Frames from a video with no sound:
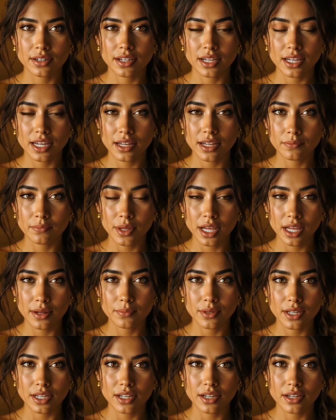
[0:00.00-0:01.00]
And
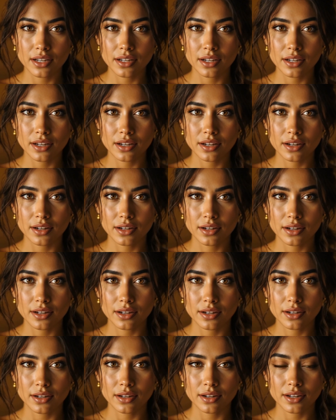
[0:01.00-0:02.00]
maybe
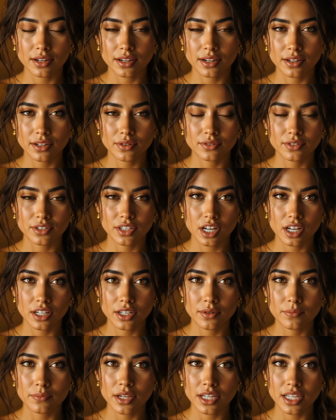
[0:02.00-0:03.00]
you
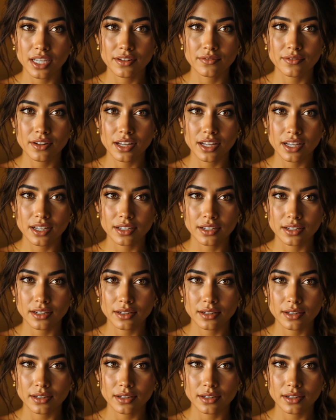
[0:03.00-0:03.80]
started believing it,